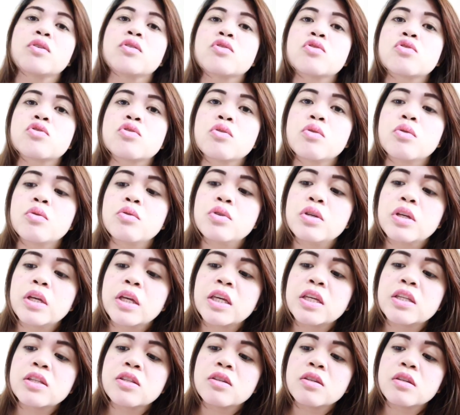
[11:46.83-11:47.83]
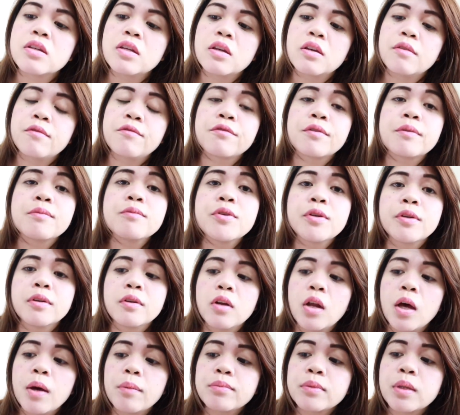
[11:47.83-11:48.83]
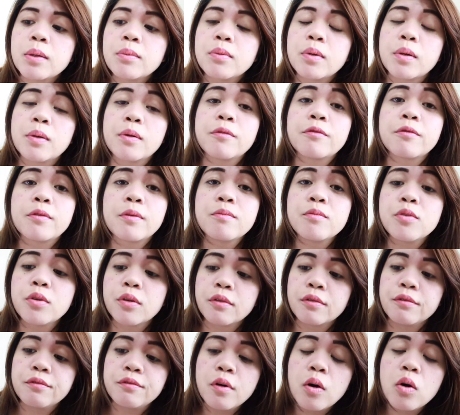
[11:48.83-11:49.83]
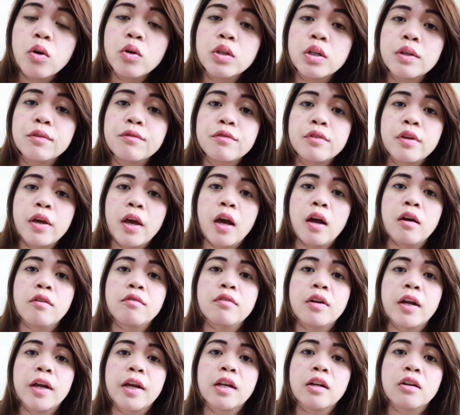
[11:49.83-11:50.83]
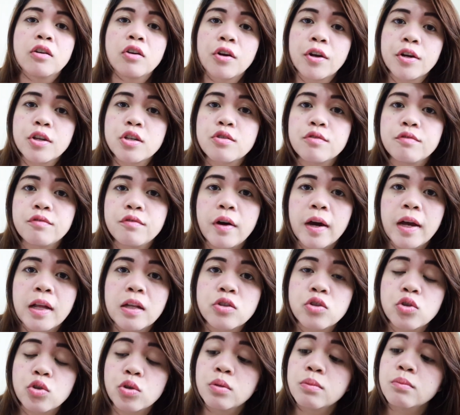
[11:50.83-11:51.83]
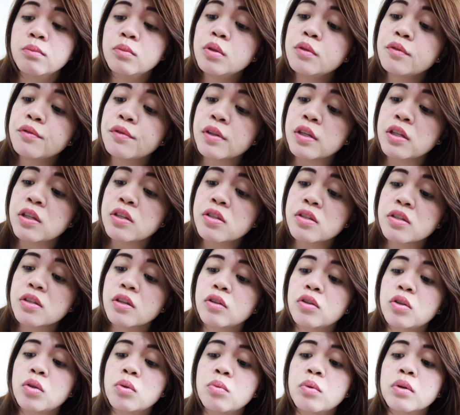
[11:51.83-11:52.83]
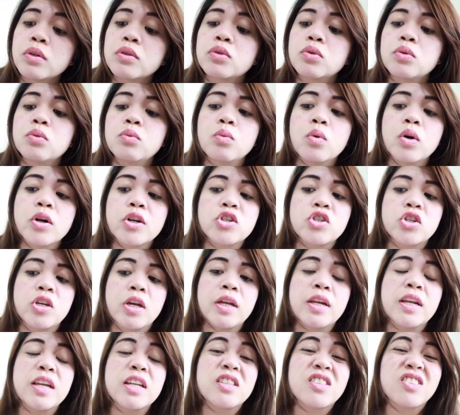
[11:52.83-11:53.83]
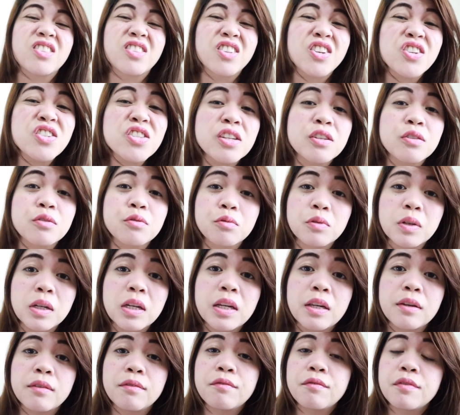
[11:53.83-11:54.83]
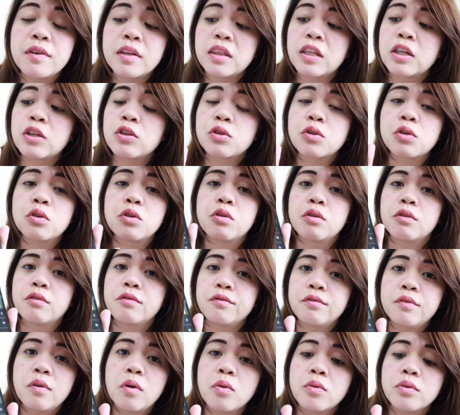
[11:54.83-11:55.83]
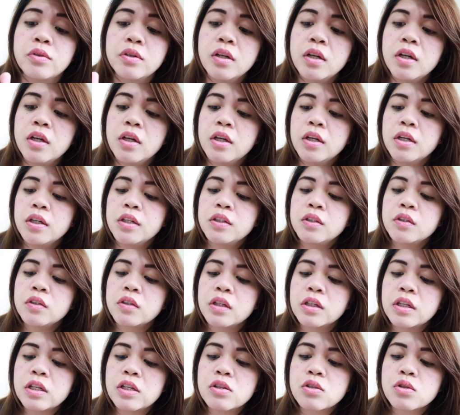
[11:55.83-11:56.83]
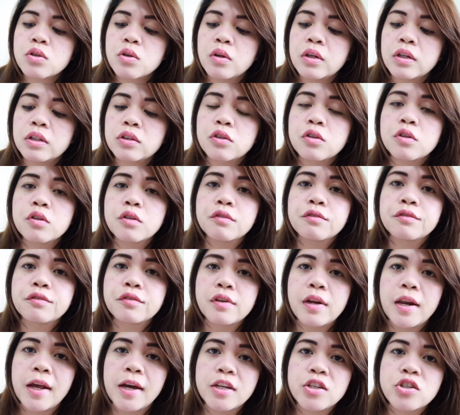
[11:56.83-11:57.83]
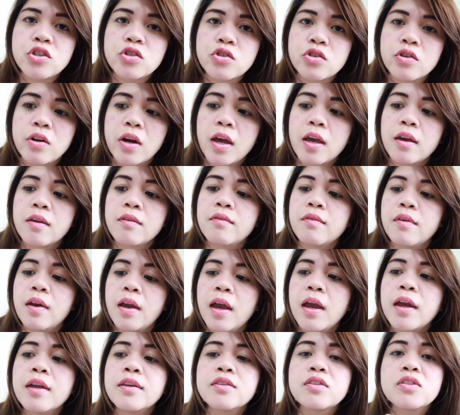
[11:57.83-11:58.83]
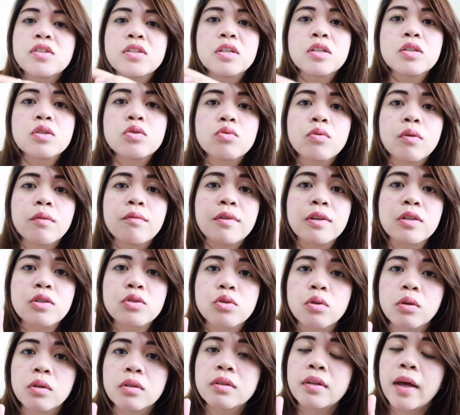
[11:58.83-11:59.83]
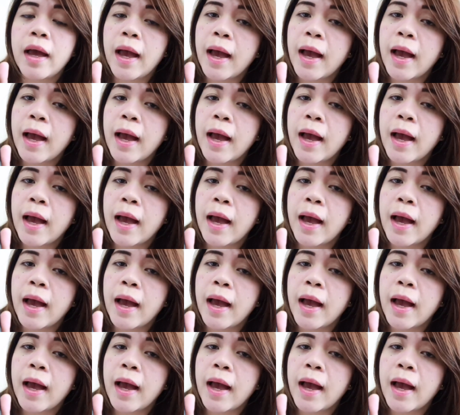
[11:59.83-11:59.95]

so you can, from your laptop or from your phone, if you have like large files or movies that you want to watch and it doesn't really fit into your phone, you can install it to your flash drive. And since we've installed